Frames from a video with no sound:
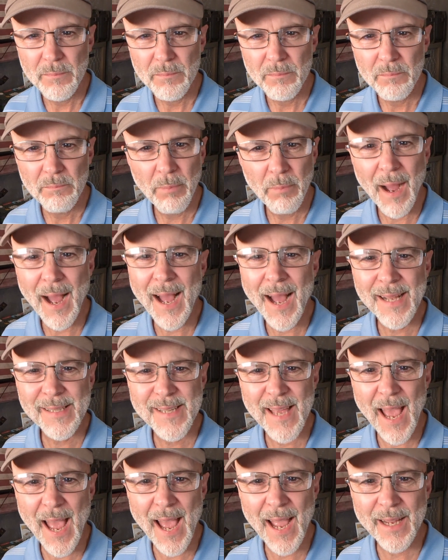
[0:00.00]
Bye,
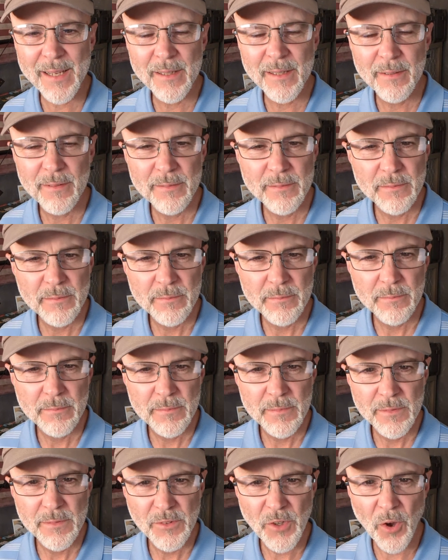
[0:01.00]
Zach.
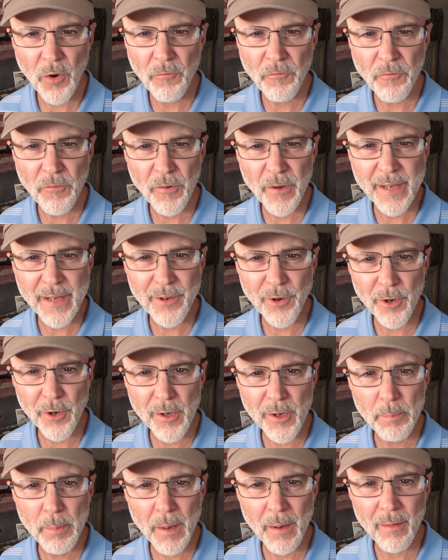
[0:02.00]
Don't free Dirk,
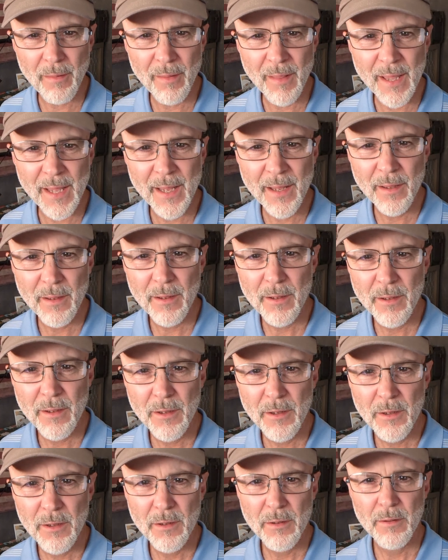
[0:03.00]
apparently.
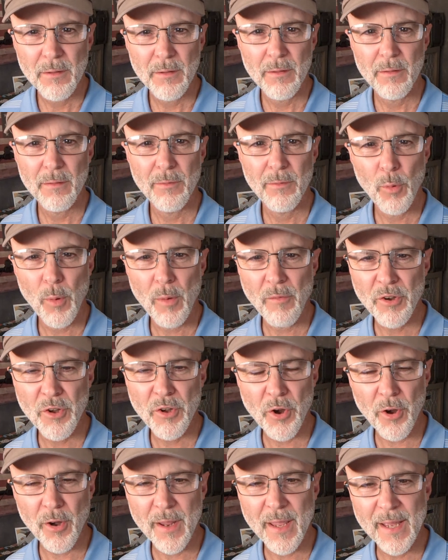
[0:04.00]
Whoever
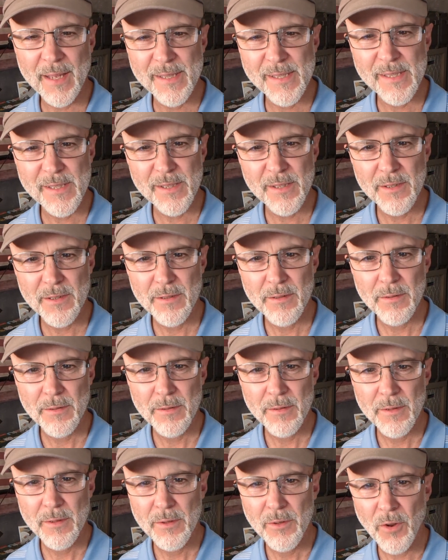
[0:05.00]
Dirk is,
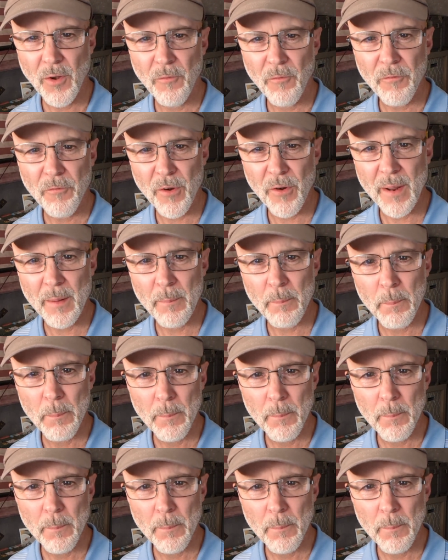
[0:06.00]
don't free him.